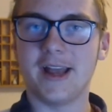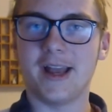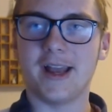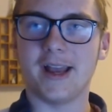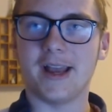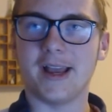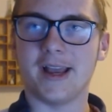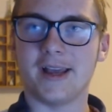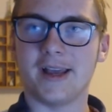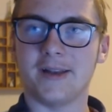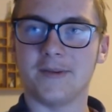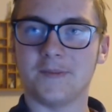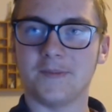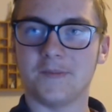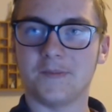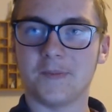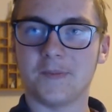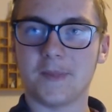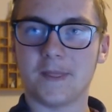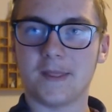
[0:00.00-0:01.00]
And
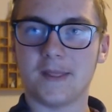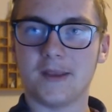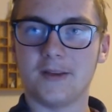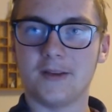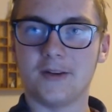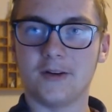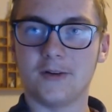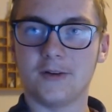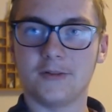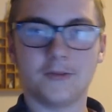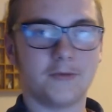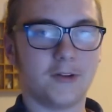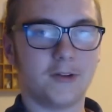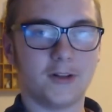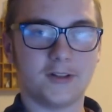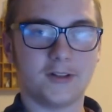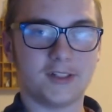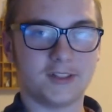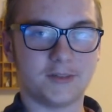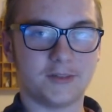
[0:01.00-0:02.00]
you know, the world
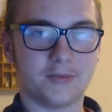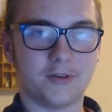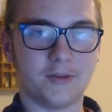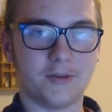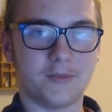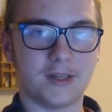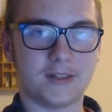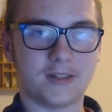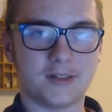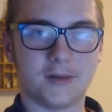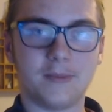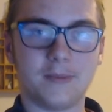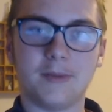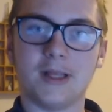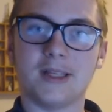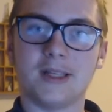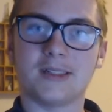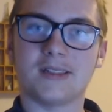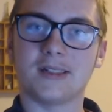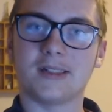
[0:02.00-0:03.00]
is a pretty messed up
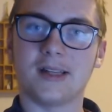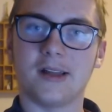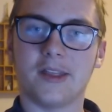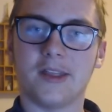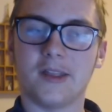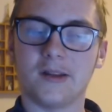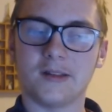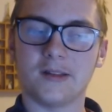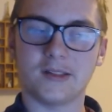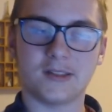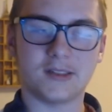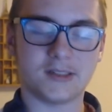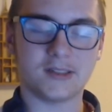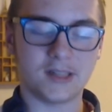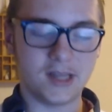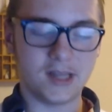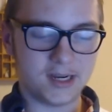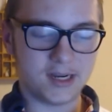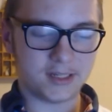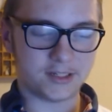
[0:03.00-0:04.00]
place, and I think this
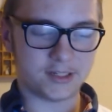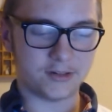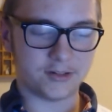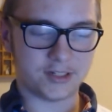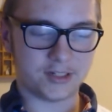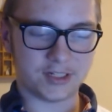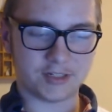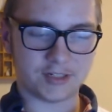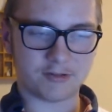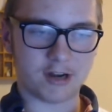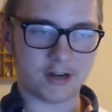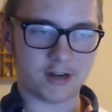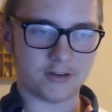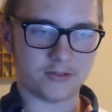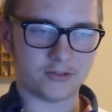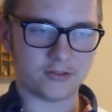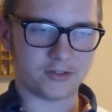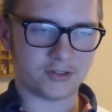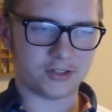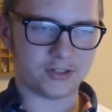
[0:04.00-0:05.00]
series is trying
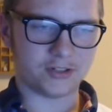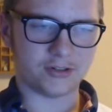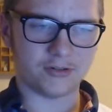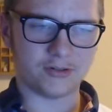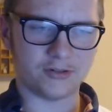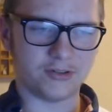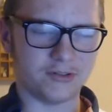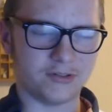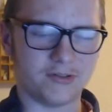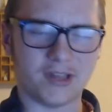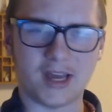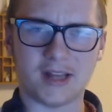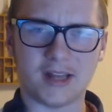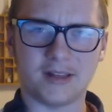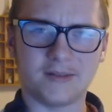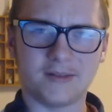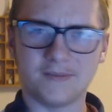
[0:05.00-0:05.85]
to show you that